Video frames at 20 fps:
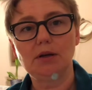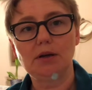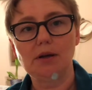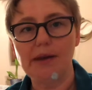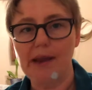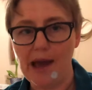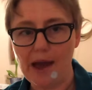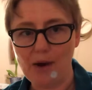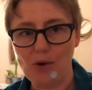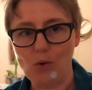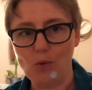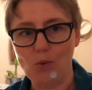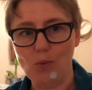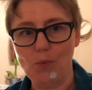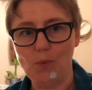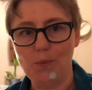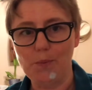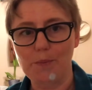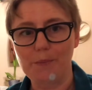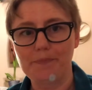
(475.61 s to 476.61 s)
Now,
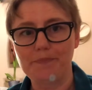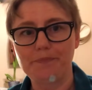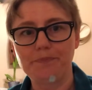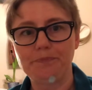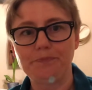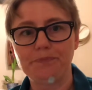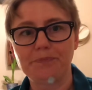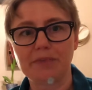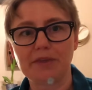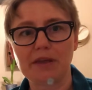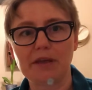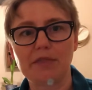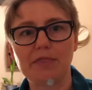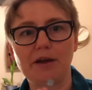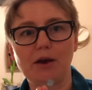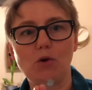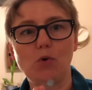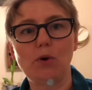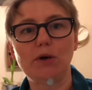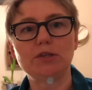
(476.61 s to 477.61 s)
the
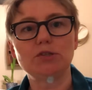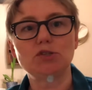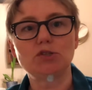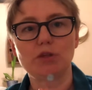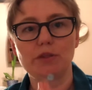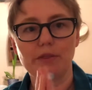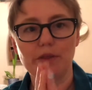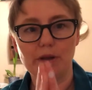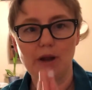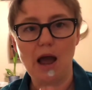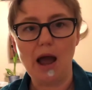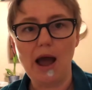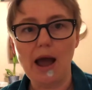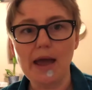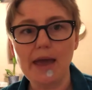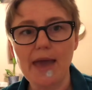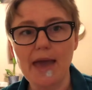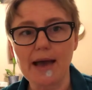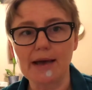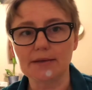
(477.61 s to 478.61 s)
question that
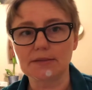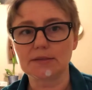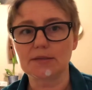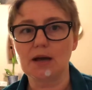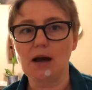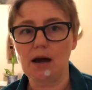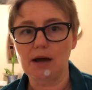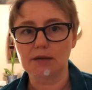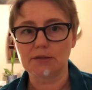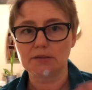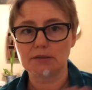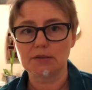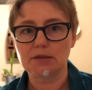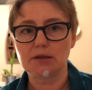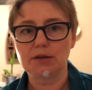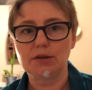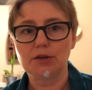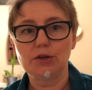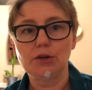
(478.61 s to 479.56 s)
I ask us